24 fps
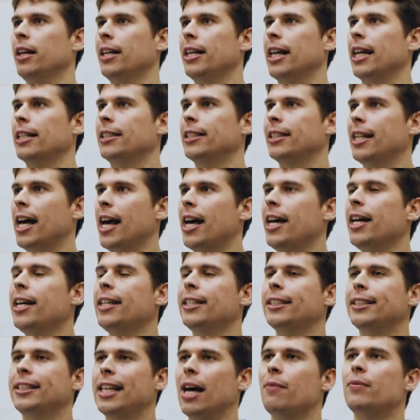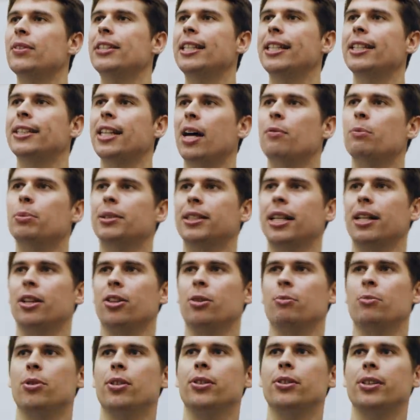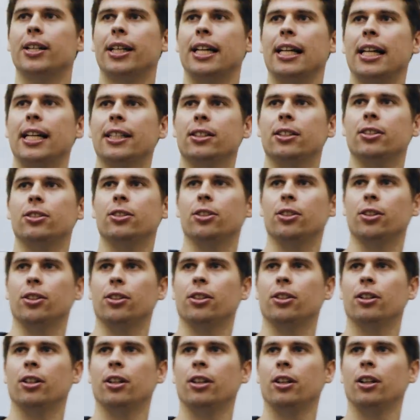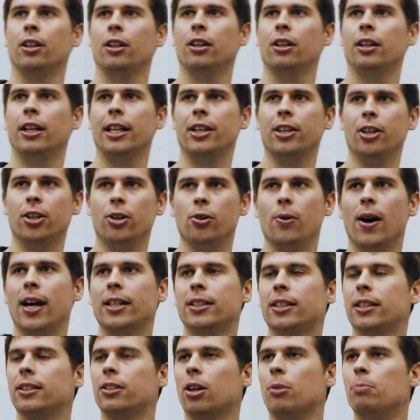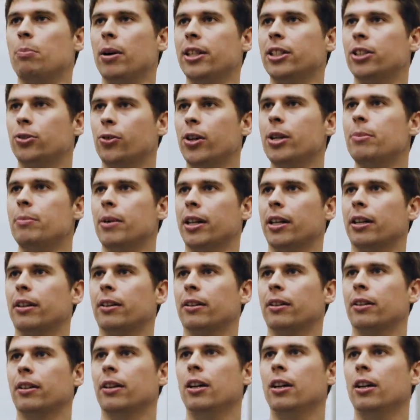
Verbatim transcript: Yet today, 77% of the music listened to in the US is done by streaming.